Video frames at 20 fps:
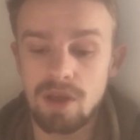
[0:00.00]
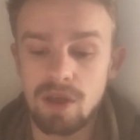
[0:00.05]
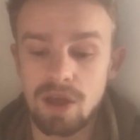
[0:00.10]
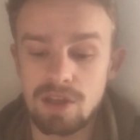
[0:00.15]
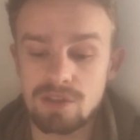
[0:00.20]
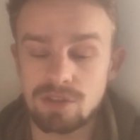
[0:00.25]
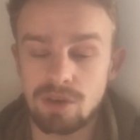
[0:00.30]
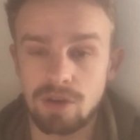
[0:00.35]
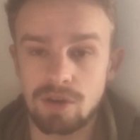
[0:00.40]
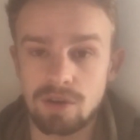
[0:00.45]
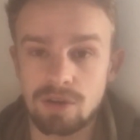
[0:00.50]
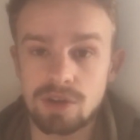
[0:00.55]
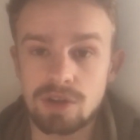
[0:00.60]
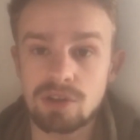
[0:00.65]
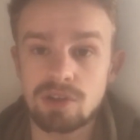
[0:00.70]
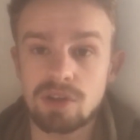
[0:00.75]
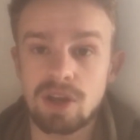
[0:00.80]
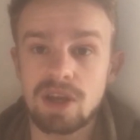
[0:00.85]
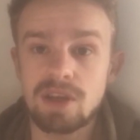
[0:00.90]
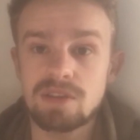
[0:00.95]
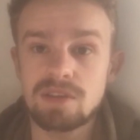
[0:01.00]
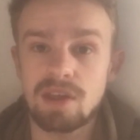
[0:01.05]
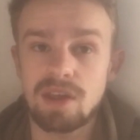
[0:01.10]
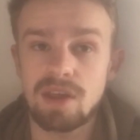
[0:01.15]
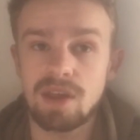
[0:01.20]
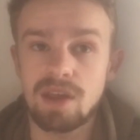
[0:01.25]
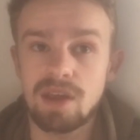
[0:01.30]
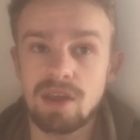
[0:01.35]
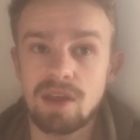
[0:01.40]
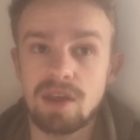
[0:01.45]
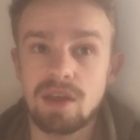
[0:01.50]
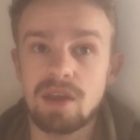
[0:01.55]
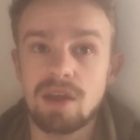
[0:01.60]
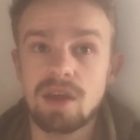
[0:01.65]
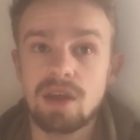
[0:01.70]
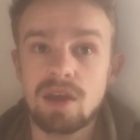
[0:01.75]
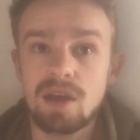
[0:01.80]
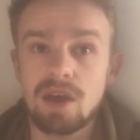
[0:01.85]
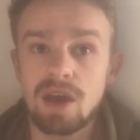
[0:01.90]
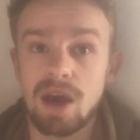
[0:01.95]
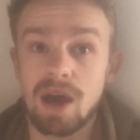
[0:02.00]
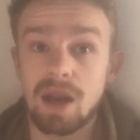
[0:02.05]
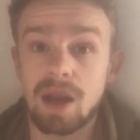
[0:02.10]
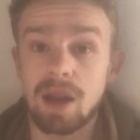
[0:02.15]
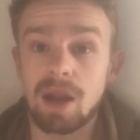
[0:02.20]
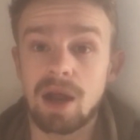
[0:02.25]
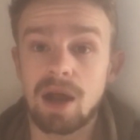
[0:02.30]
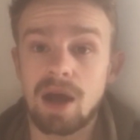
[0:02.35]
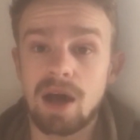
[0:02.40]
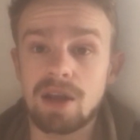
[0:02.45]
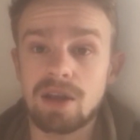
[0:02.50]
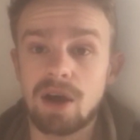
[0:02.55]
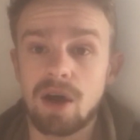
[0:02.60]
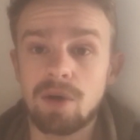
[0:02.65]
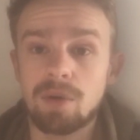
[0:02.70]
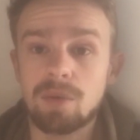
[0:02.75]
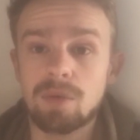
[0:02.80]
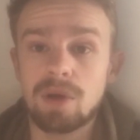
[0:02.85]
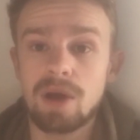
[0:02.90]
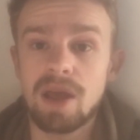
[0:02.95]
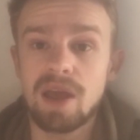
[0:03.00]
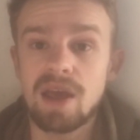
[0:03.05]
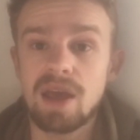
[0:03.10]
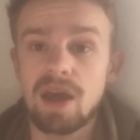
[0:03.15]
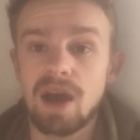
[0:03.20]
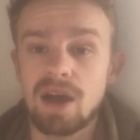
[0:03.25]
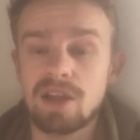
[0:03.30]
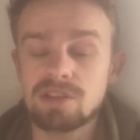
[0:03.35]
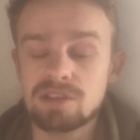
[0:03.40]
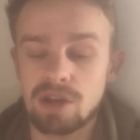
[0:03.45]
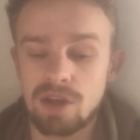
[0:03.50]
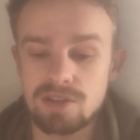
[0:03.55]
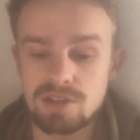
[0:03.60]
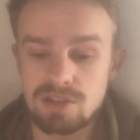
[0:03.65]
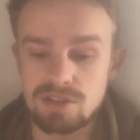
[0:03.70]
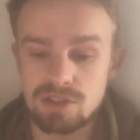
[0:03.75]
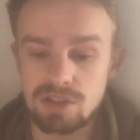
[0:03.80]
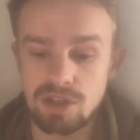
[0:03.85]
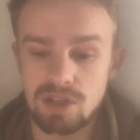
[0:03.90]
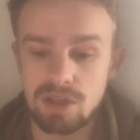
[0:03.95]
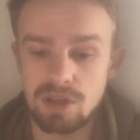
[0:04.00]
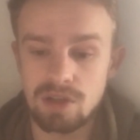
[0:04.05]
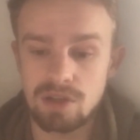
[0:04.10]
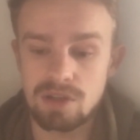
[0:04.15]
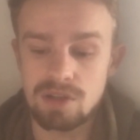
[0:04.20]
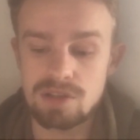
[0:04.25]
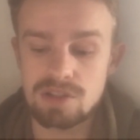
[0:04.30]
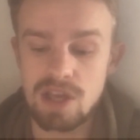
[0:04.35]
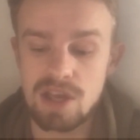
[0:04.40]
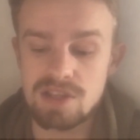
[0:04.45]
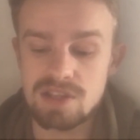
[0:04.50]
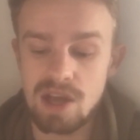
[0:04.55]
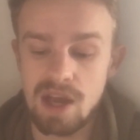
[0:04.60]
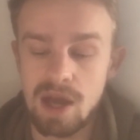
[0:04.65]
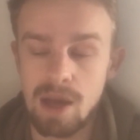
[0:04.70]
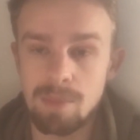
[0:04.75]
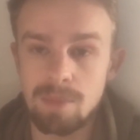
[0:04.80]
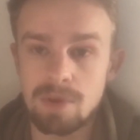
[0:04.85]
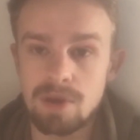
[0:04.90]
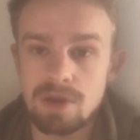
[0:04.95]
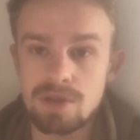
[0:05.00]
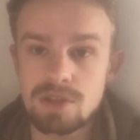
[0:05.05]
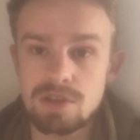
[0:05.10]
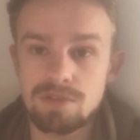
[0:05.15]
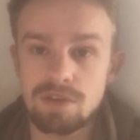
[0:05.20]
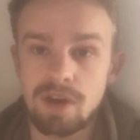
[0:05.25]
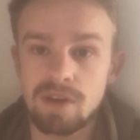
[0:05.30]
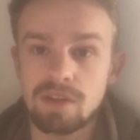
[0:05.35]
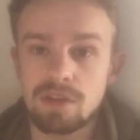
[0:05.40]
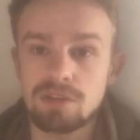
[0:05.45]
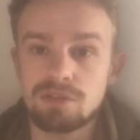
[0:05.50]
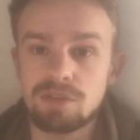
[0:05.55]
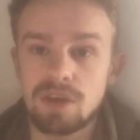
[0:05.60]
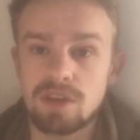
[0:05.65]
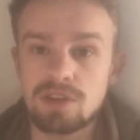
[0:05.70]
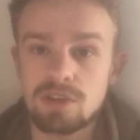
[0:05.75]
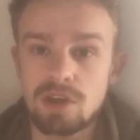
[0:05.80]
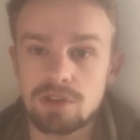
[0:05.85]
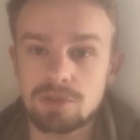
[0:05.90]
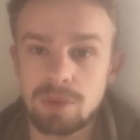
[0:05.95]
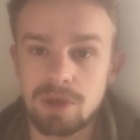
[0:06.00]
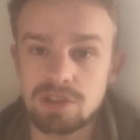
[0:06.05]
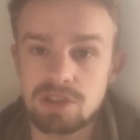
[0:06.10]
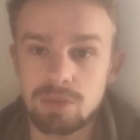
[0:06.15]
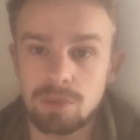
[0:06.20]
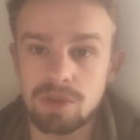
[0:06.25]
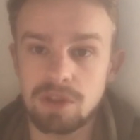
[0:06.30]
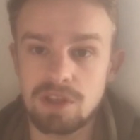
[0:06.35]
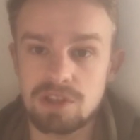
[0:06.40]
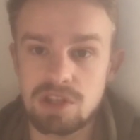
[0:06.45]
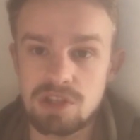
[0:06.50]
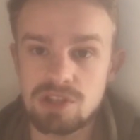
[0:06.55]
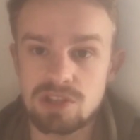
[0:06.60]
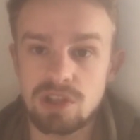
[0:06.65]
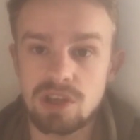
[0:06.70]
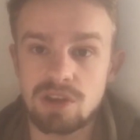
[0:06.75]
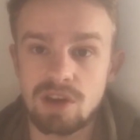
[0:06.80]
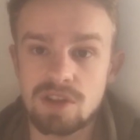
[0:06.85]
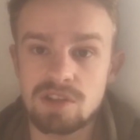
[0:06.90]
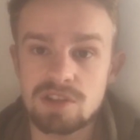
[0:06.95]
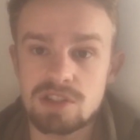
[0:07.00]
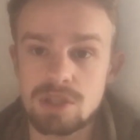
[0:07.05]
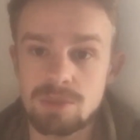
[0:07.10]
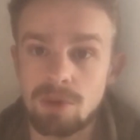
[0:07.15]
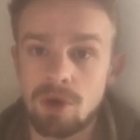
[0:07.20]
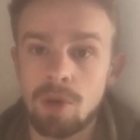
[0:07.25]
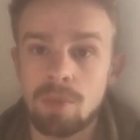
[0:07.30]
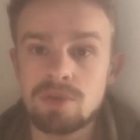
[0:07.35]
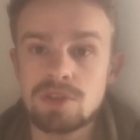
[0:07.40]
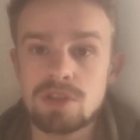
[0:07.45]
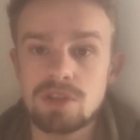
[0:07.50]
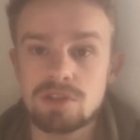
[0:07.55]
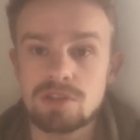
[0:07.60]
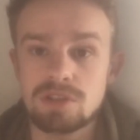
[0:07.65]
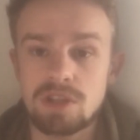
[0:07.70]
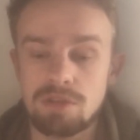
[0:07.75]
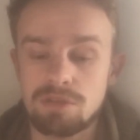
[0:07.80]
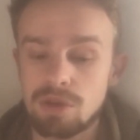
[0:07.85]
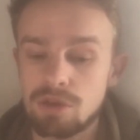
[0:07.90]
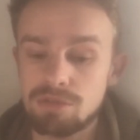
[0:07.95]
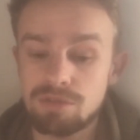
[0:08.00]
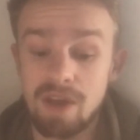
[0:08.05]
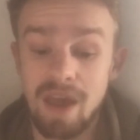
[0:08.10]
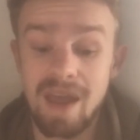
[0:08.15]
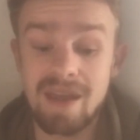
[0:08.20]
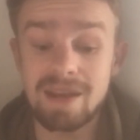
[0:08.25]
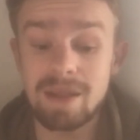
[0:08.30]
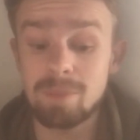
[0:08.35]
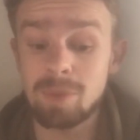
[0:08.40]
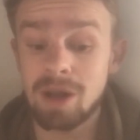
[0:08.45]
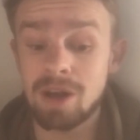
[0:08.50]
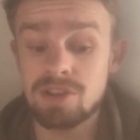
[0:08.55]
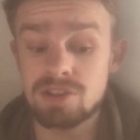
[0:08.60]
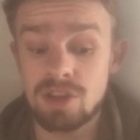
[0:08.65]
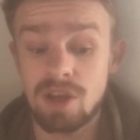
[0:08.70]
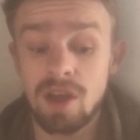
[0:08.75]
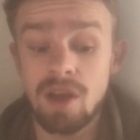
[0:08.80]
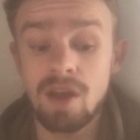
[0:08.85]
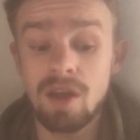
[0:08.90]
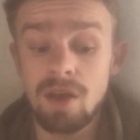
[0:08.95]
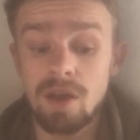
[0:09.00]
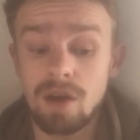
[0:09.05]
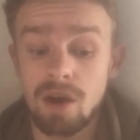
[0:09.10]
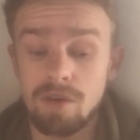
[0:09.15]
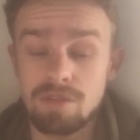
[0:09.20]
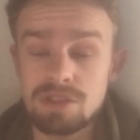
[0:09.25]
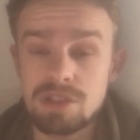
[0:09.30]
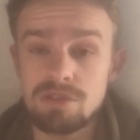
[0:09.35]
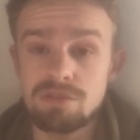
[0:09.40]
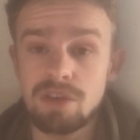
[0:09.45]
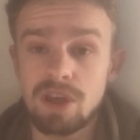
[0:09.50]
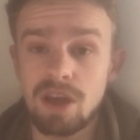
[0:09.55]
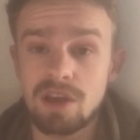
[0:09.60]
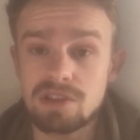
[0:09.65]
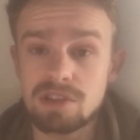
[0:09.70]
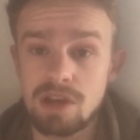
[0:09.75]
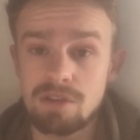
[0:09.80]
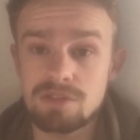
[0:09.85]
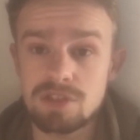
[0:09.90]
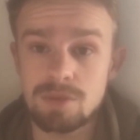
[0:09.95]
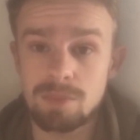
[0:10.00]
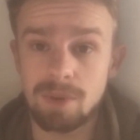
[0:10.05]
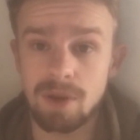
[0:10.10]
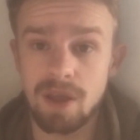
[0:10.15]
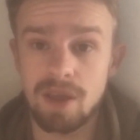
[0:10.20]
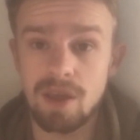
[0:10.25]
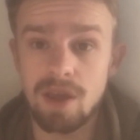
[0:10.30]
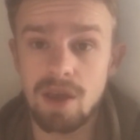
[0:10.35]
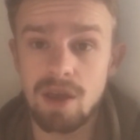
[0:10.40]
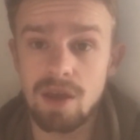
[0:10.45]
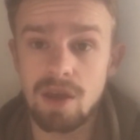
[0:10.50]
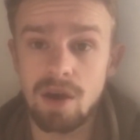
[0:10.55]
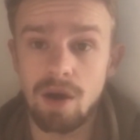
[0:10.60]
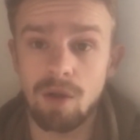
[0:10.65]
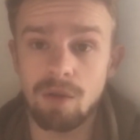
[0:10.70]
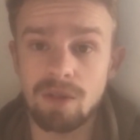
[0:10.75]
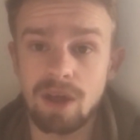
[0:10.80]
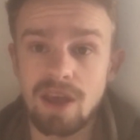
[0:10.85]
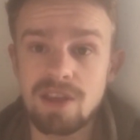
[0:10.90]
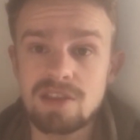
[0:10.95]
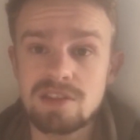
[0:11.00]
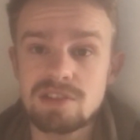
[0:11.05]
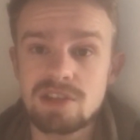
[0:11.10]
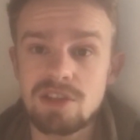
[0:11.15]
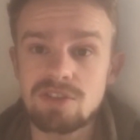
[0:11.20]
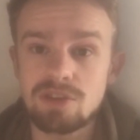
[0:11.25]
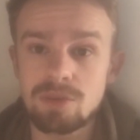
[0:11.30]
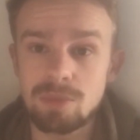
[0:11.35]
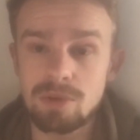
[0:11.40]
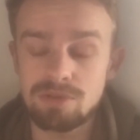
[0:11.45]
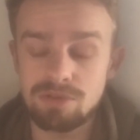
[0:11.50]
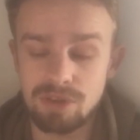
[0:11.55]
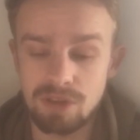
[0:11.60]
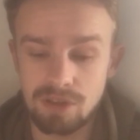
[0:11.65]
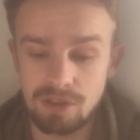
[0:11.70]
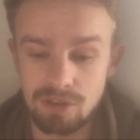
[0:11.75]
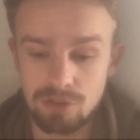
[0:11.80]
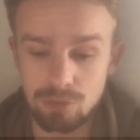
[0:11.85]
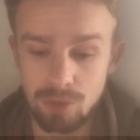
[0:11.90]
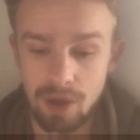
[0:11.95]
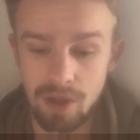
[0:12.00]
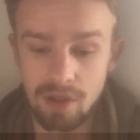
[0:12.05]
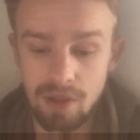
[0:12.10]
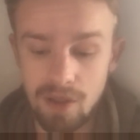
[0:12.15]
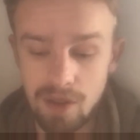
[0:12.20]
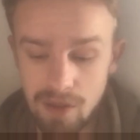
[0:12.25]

It's not looking great. Uh, and I know uh, Ancelotti's going to take time to find his feet, especially with this injury crisis at the moment. It's difficult for any manager. Obviously, Ferguson having to play Holgate in central midfield as well.